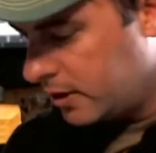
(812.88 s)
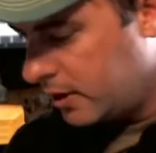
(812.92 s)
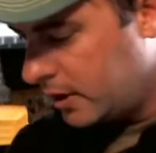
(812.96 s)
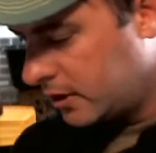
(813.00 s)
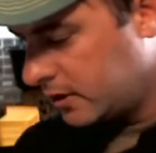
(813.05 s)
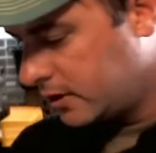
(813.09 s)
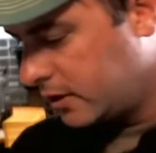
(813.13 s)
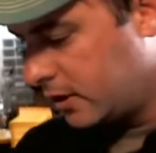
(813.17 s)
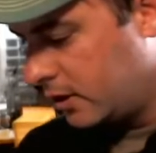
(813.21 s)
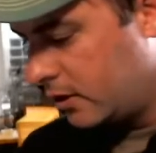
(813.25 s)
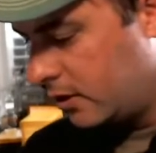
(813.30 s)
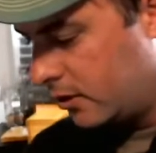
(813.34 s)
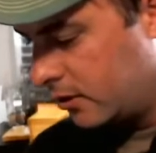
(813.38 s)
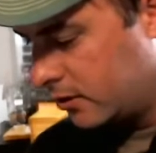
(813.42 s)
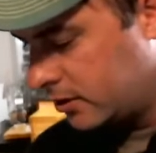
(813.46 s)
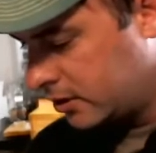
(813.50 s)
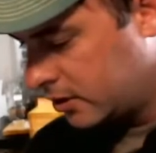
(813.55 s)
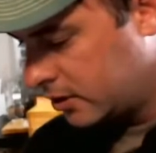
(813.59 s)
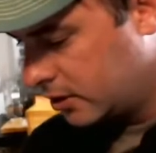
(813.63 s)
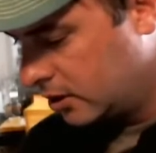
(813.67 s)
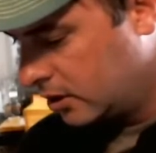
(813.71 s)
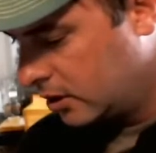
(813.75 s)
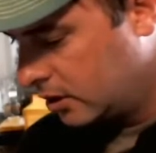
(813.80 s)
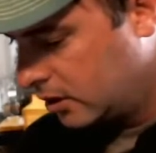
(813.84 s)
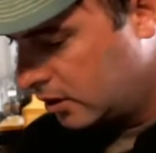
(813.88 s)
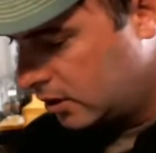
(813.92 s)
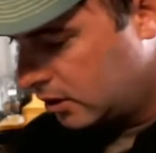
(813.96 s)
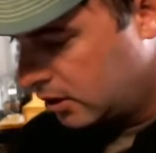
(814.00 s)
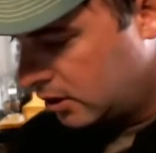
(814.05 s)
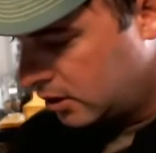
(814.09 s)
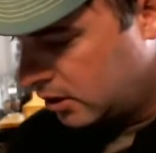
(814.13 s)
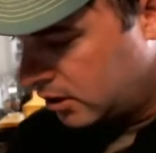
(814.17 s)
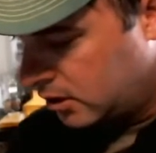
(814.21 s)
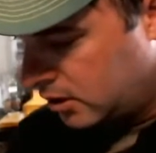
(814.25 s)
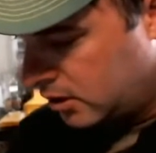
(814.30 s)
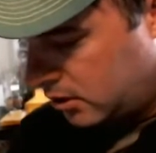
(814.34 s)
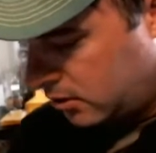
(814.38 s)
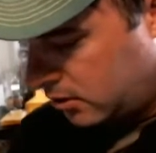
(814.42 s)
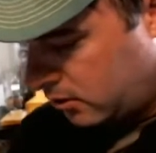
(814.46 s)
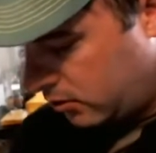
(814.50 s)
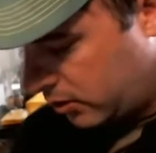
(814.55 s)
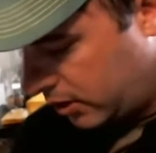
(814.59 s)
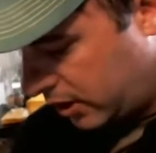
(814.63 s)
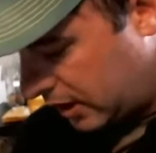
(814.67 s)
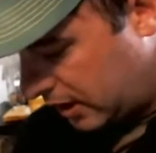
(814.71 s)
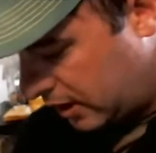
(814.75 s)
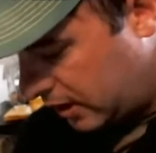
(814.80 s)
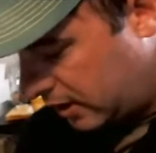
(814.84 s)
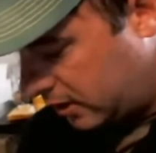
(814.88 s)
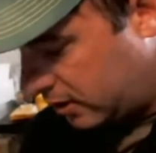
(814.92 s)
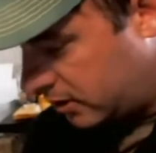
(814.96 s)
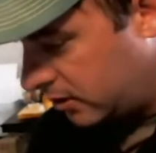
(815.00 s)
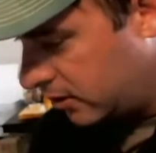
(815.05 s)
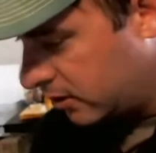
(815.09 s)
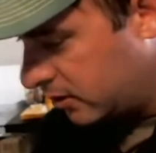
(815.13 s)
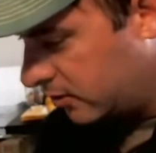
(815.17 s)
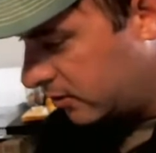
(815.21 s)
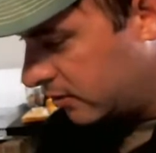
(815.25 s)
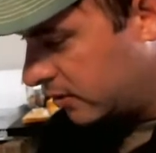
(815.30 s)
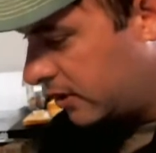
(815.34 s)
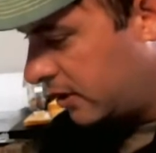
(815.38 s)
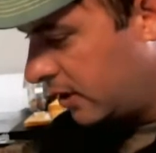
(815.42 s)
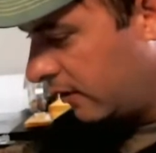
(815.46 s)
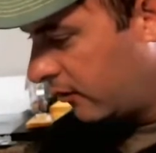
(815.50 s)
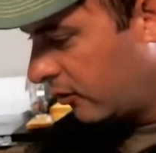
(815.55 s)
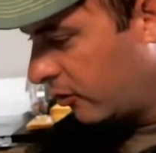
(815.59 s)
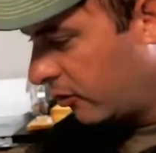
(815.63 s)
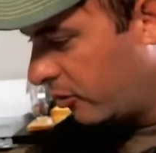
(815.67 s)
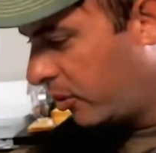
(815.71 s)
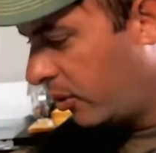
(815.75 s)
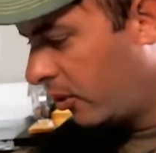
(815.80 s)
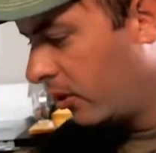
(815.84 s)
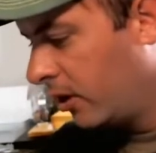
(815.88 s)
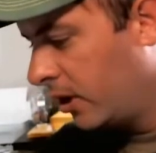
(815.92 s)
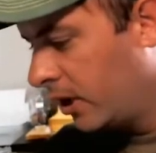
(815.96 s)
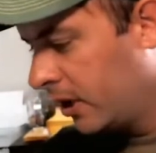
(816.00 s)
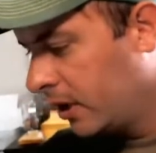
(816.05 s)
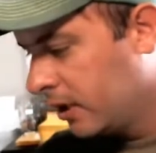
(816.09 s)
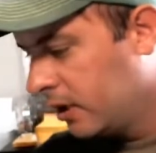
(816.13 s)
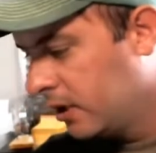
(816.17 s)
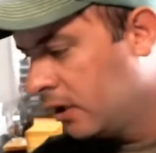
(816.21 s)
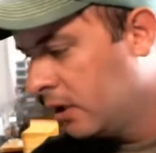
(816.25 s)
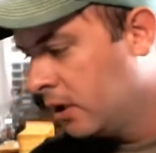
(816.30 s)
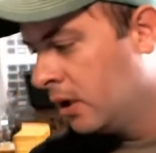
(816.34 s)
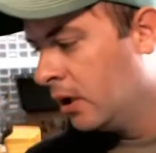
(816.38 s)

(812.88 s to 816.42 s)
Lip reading: there's those. We'll get into some silver pouring